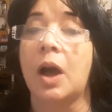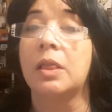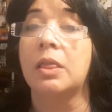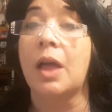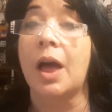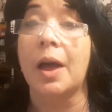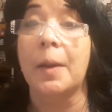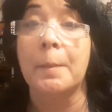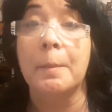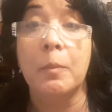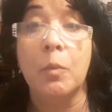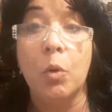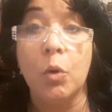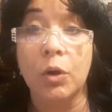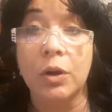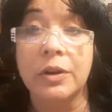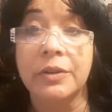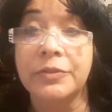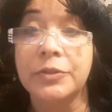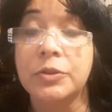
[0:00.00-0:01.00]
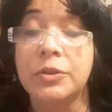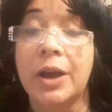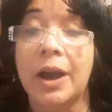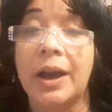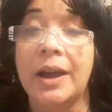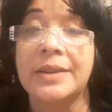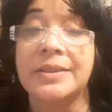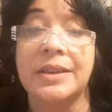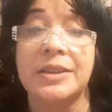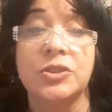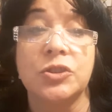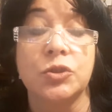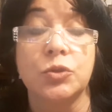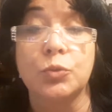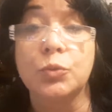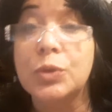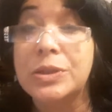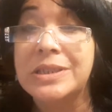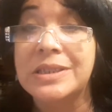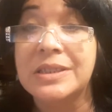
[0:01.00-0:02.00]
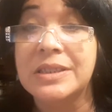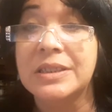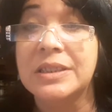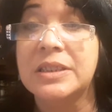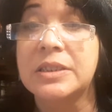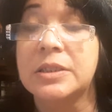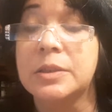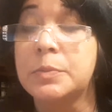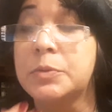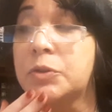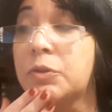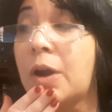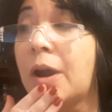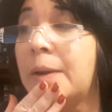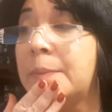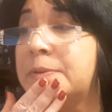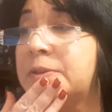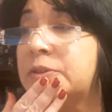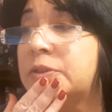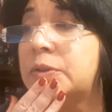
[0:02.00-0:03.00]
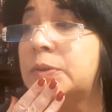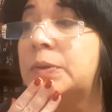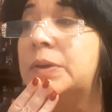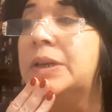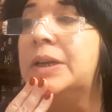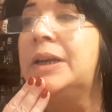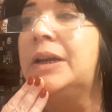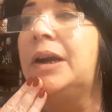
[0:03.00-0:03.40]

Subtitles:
A lot more of you guys I just recently subscribed to.